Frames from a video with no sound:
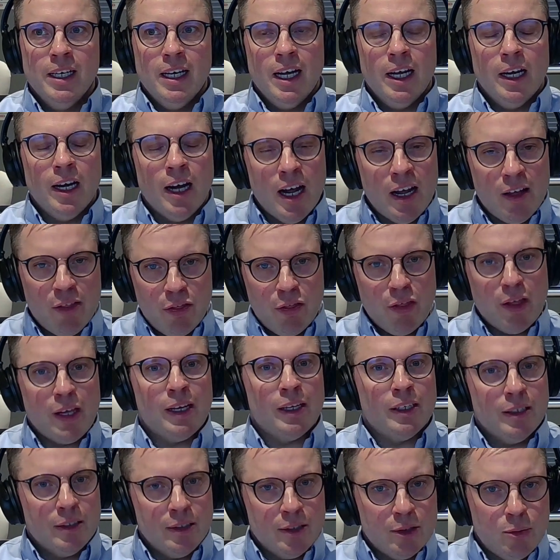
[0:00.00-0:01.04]
And I
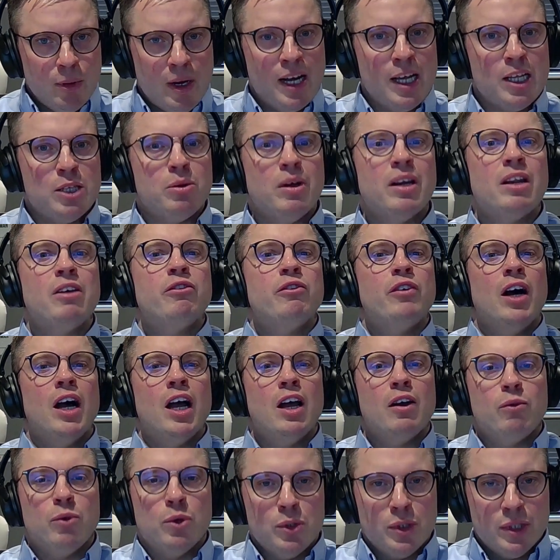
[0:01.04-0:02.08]
think
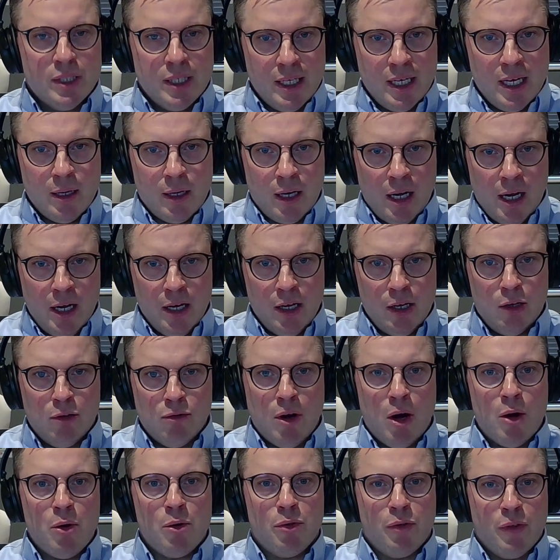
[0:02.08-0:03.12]
2025 will see a kind of
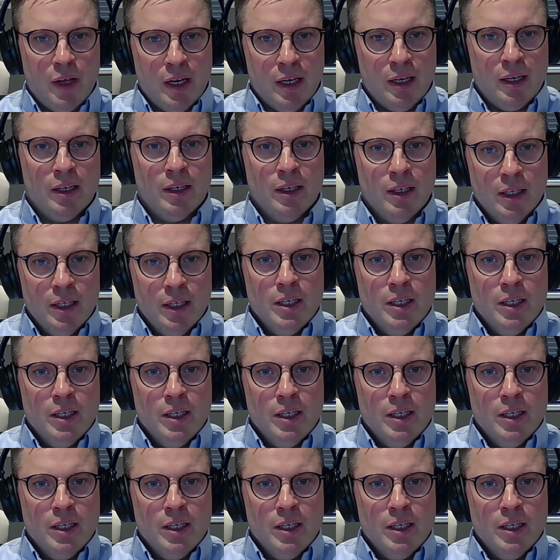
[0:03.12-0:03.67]
growth in